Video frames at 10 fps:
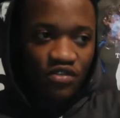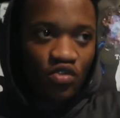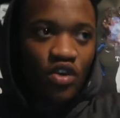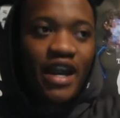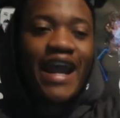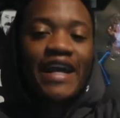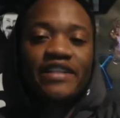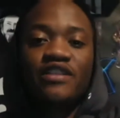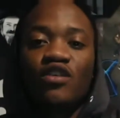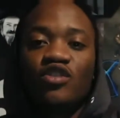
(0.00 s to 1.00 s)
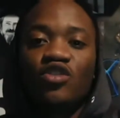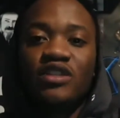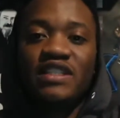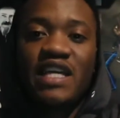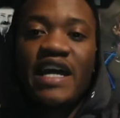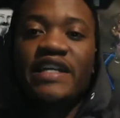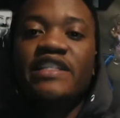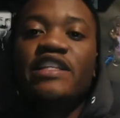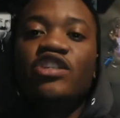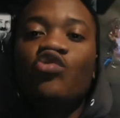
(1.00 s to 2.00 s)
you're acting on your desires,
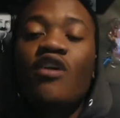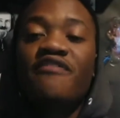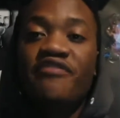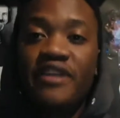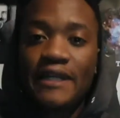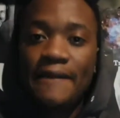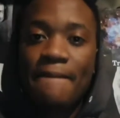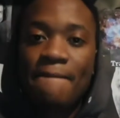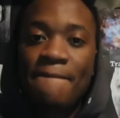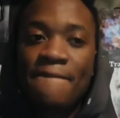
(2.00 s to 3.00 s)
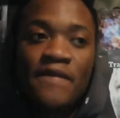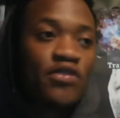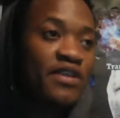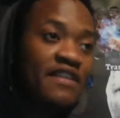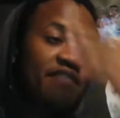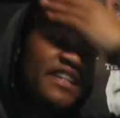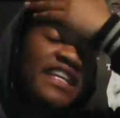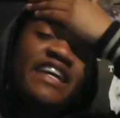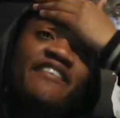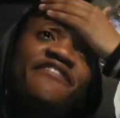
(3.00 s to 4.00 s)
then you are free. So even
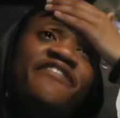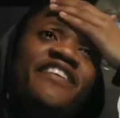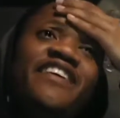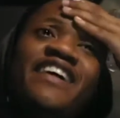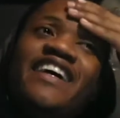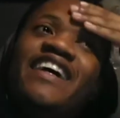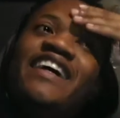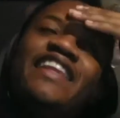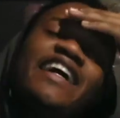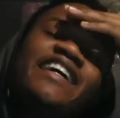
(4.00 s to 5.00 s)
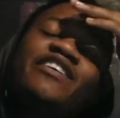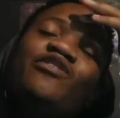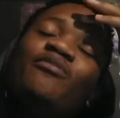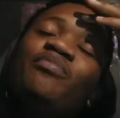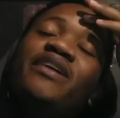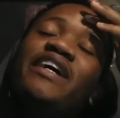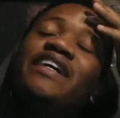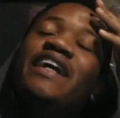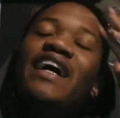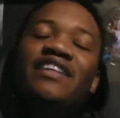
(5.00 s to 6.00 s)
if like your brain
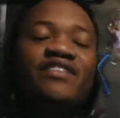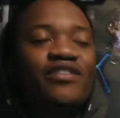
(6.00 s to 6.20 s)
has